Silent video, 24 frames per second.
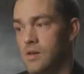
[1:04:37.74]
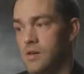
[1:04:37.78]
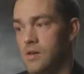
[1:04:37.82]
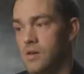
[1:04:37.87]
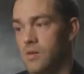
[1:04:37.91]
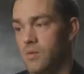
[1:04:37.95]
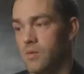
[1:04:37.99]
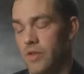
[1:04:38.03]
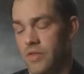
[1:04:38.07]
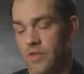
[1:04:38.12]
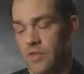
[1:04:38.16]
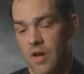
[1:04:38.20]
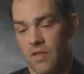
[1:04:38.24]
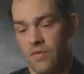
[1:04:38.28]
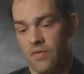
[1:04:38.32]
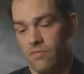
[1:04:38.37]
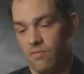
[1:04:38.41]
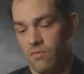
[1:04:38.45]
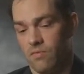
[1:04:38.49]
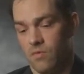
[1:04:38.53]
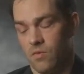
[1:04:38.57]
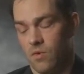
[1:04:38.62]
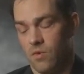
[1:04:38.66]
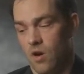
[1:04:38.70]
we thought
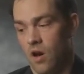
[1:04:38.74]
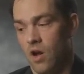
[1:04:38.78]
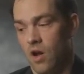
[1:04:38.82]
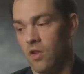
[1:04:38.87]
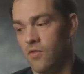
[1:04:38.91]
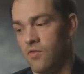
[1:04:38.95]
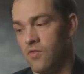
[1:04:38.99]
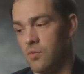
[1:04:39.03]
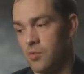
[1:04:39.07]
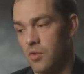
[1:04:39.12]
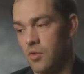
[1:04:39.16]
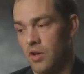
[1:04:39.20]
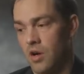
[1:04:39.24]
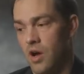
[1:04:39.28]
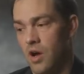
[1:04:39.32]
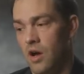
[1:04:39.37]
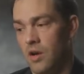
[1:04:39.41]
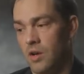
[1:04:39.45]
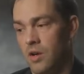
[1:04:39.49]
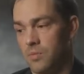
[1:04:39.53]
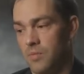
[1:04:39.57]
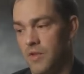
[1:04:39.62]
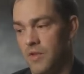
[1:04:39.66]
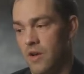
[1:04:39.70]
all of them were gone
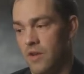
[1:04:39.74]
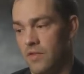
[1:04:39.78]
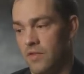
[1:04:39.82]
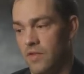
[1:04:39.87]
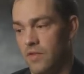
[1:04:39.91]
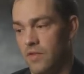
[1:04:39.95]
up there.